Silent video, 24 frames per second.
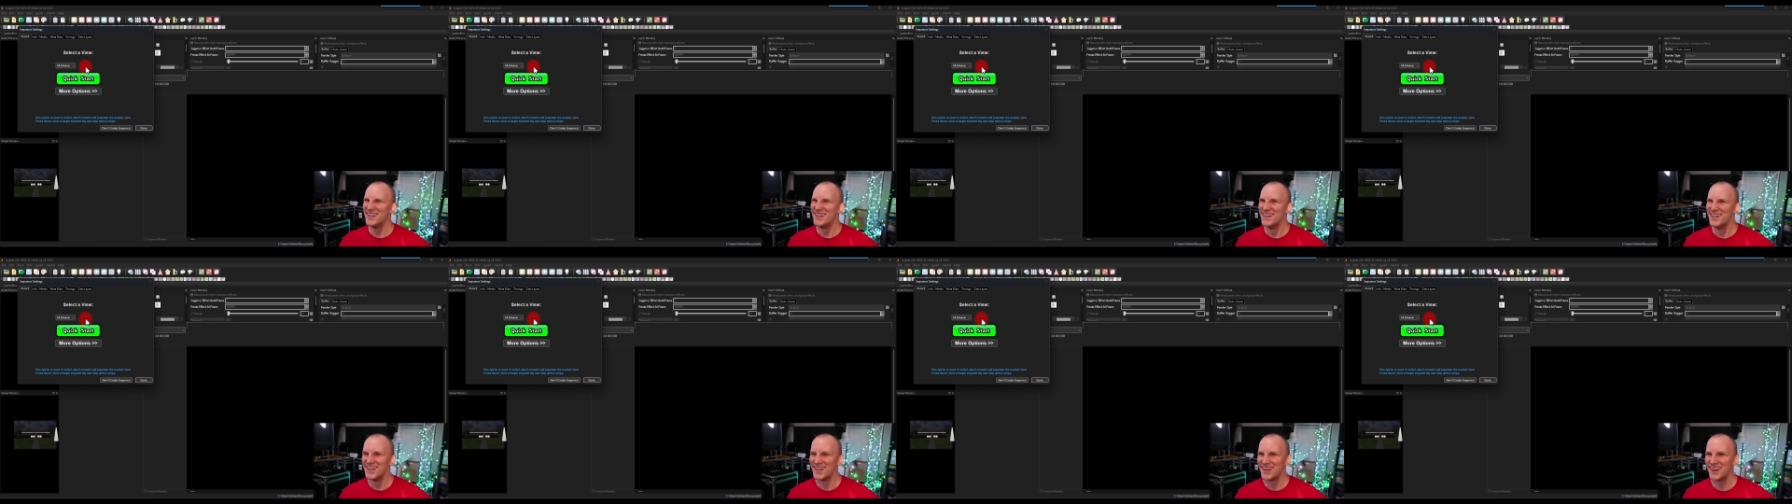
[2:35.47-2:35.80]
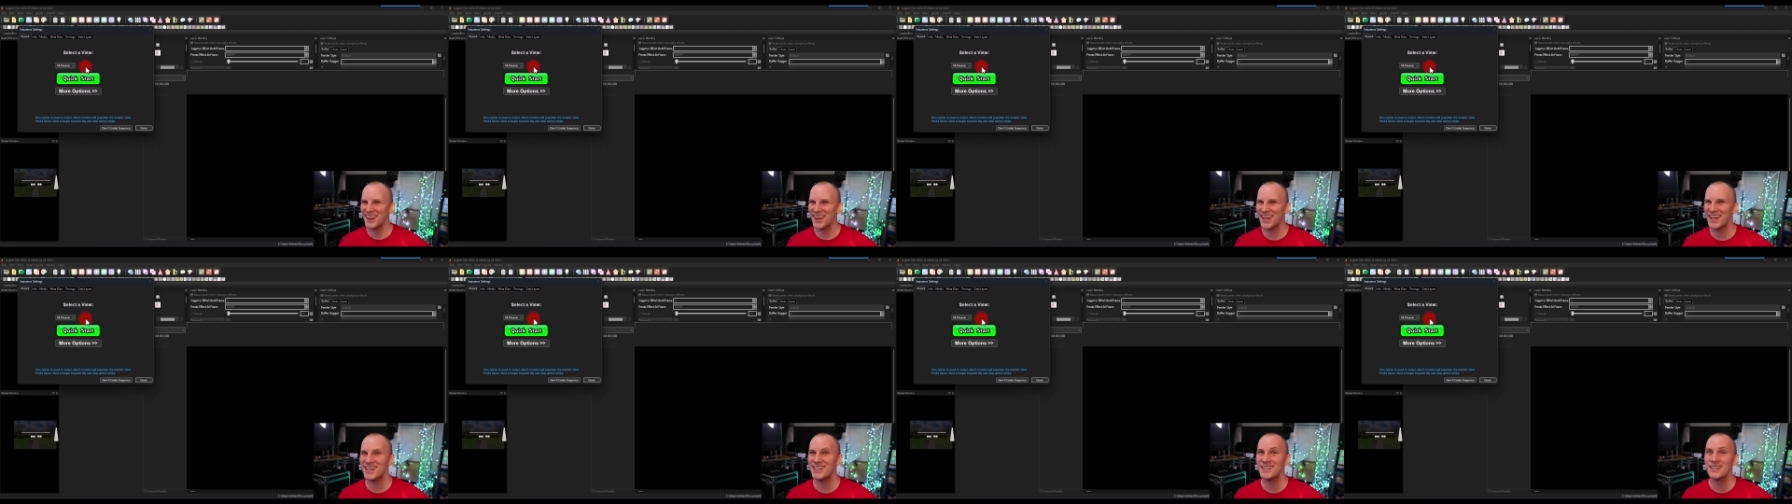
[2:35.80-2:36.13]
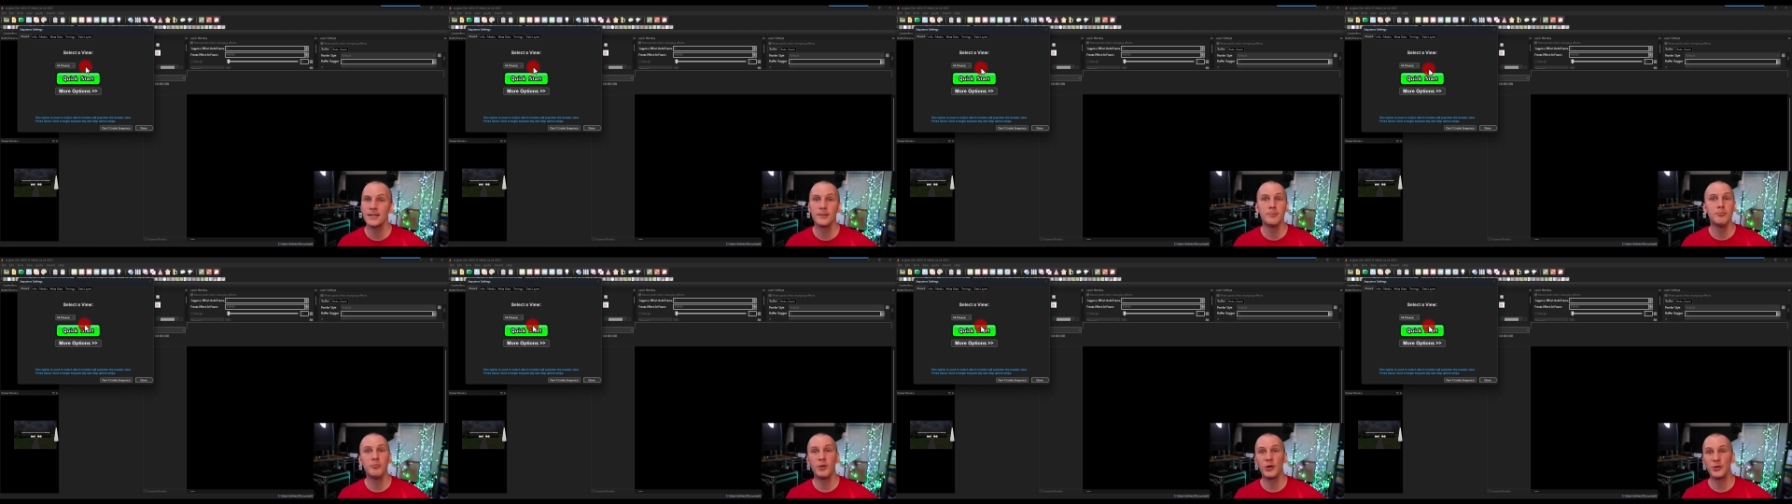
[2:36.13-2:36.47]
then
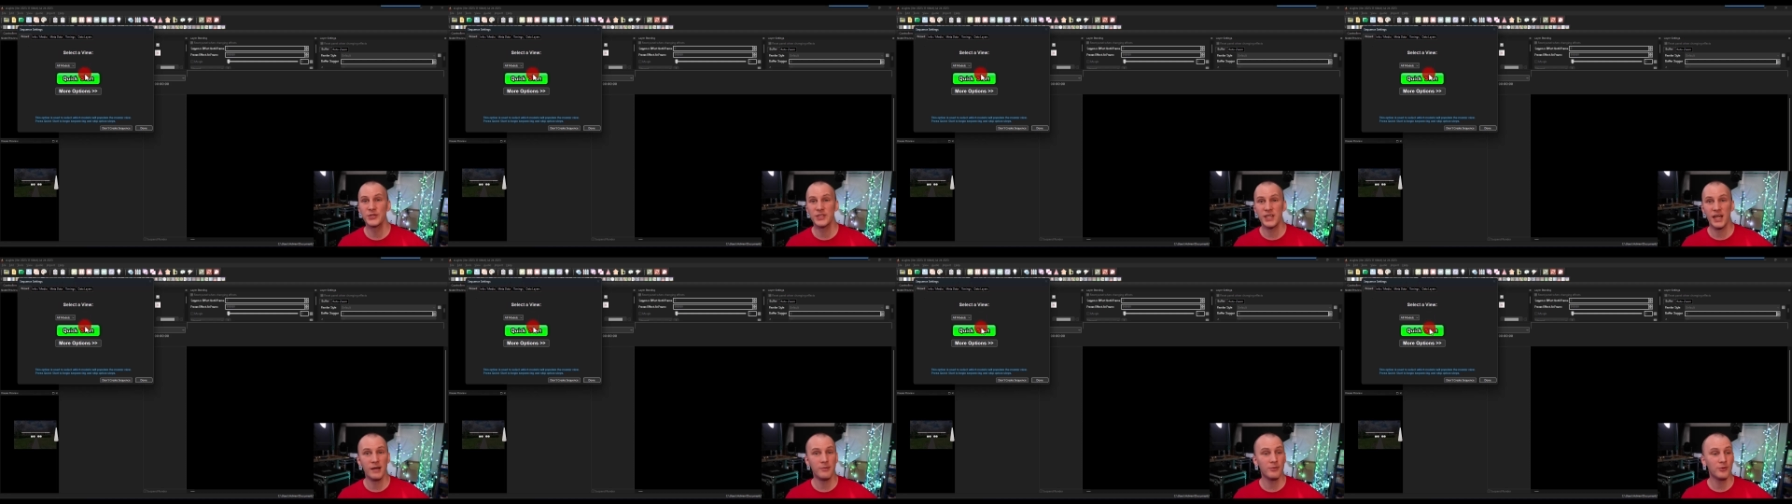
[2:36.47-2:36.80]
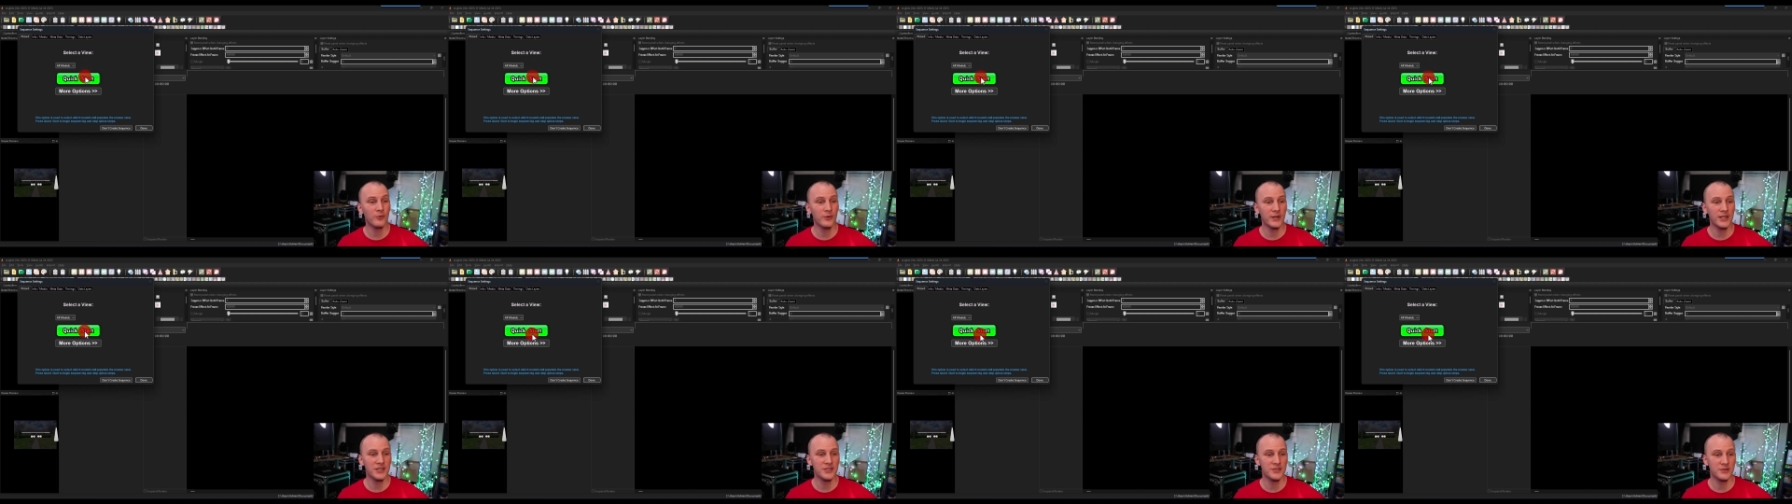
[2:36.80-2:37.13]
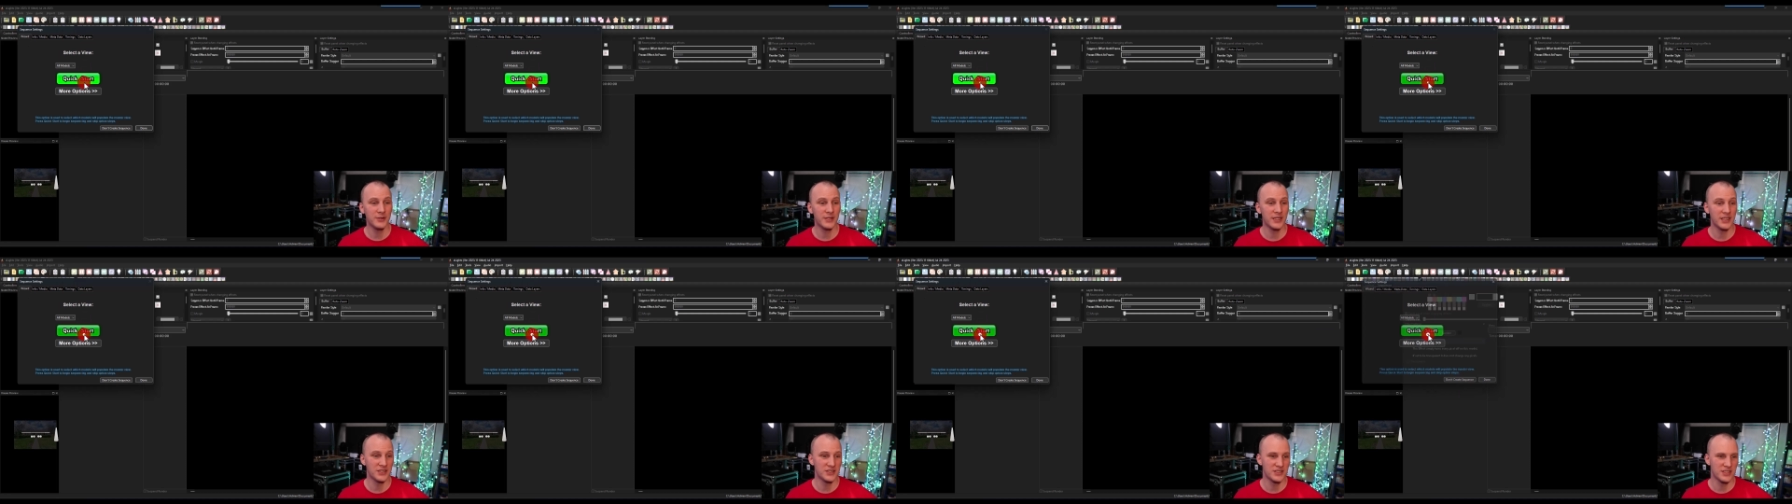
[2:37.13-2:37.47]
most common way to do
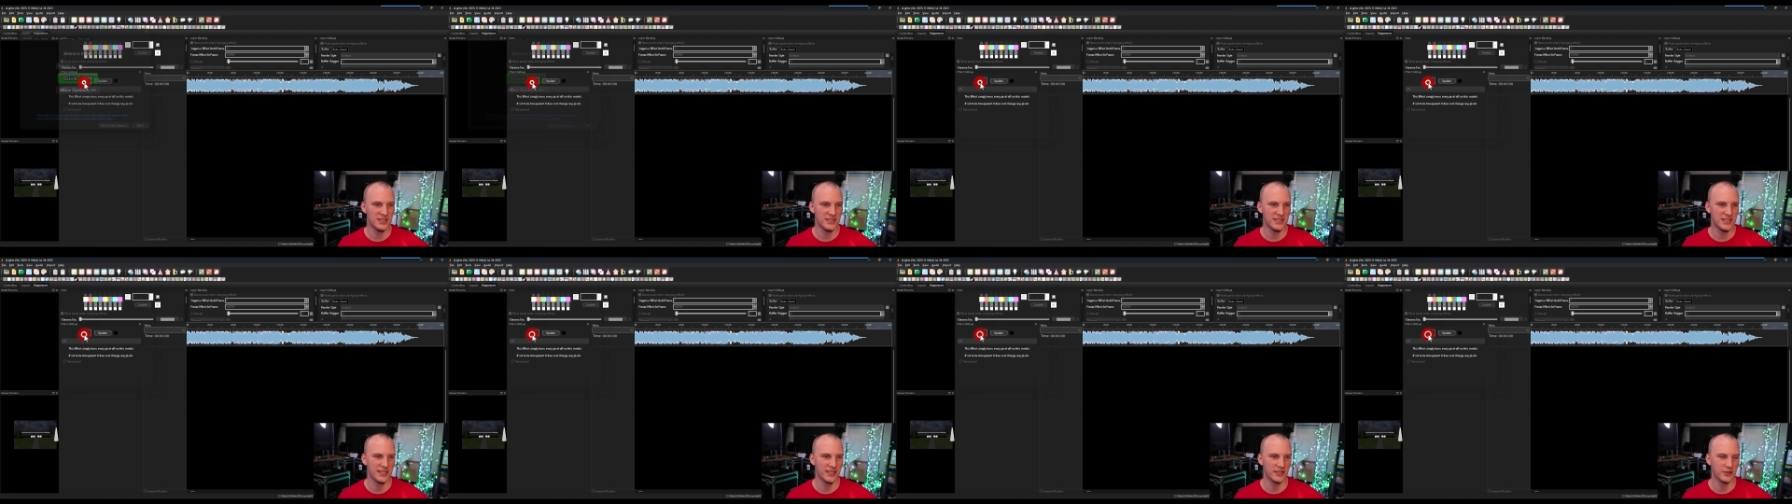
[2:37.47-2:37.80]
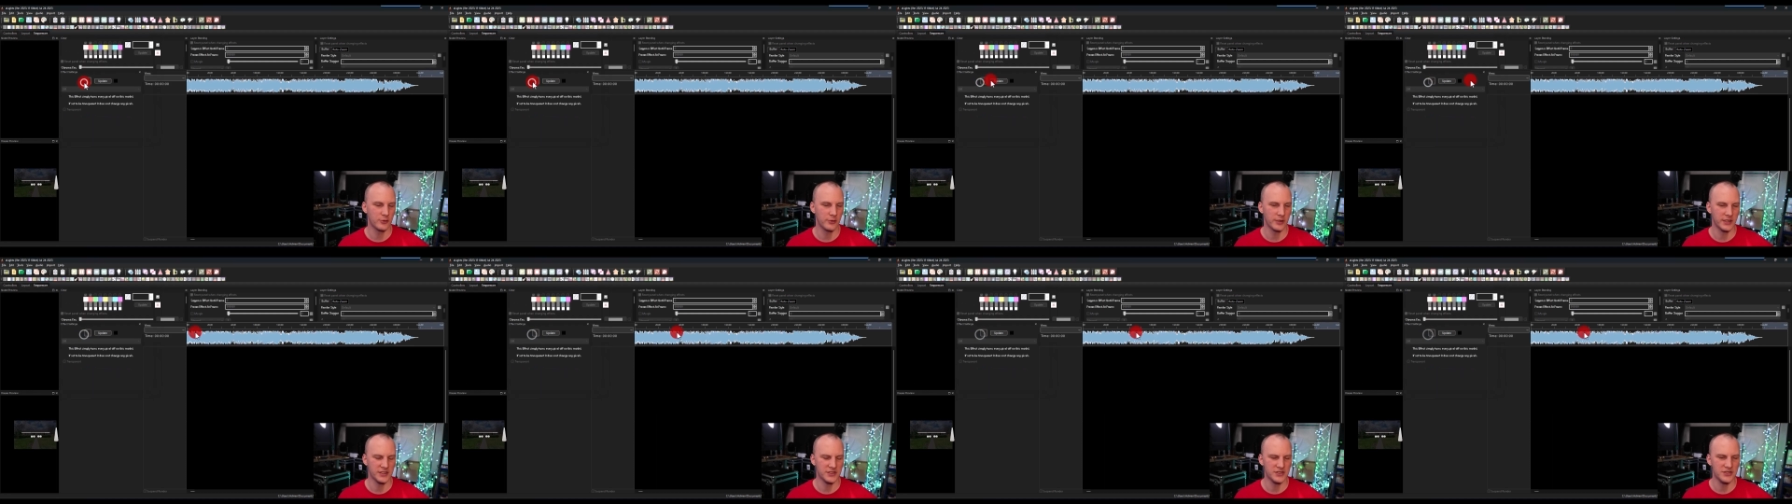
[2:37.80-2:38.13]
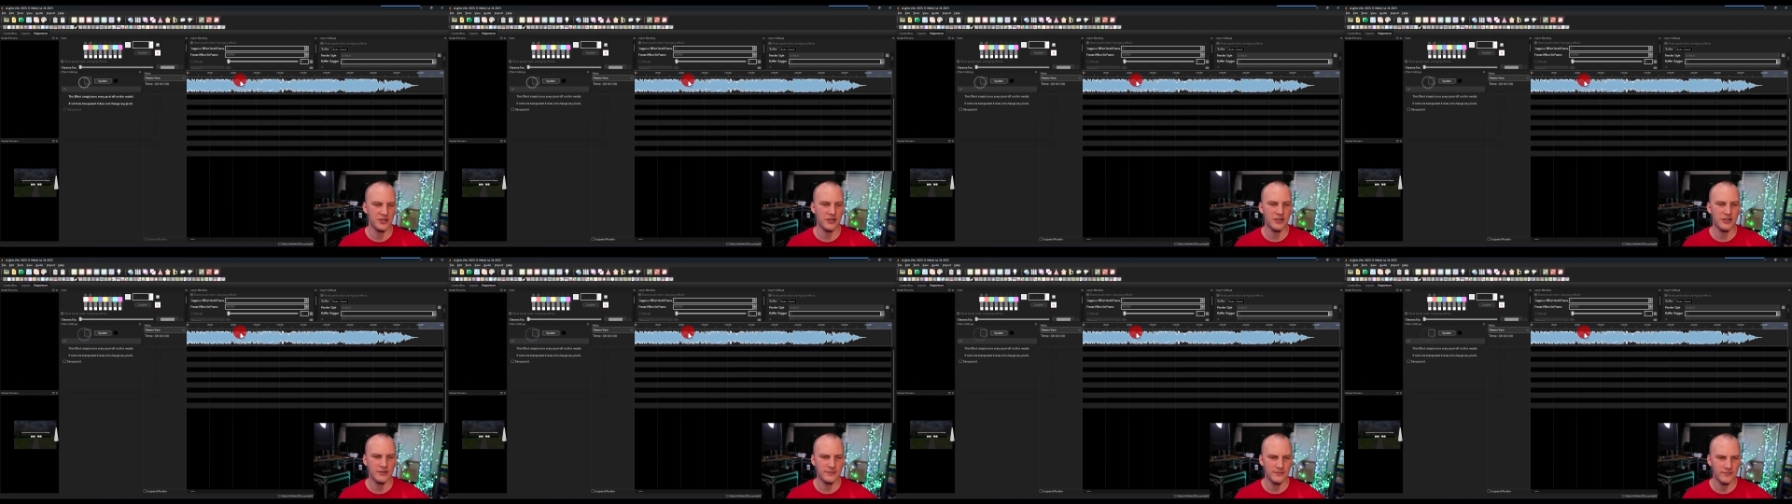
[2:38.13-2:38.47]
it is just hit quick
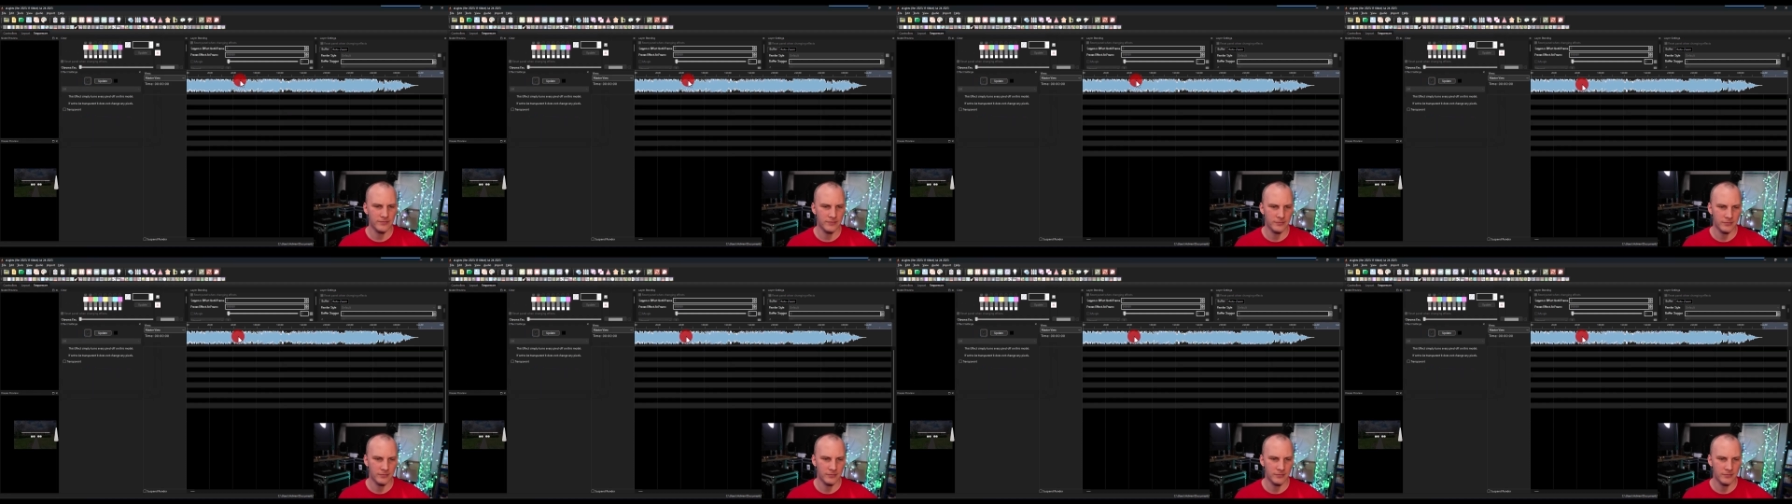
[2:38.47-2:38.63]
start